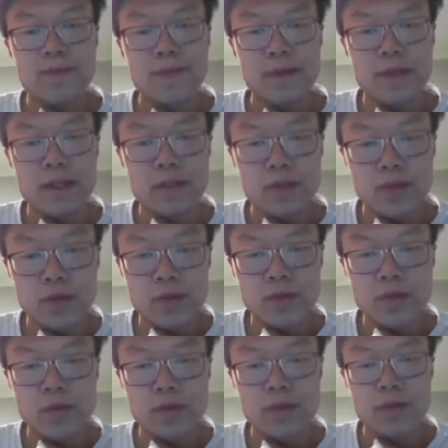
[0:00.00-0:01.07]
then
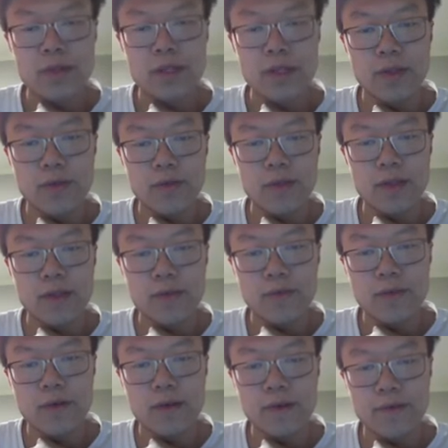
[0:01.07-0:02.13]
2, then 3, then
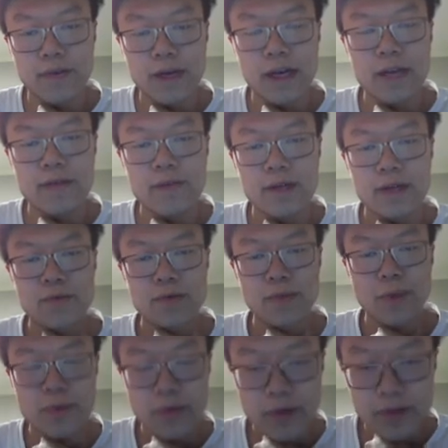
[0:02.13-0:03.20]
4, then 5.
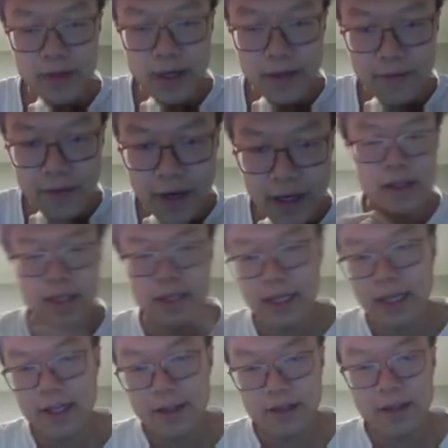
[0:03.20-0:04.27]
Remember, we're trying to find the
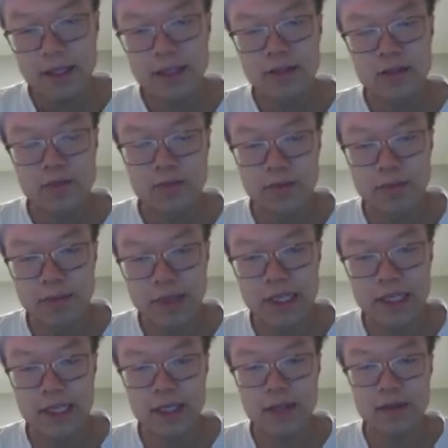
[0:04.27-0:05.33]
length that it's
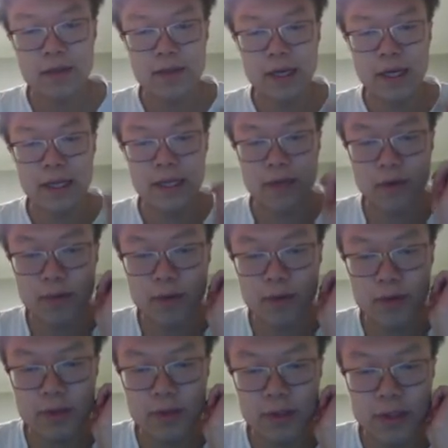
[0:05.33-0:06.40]
repeating, and that represents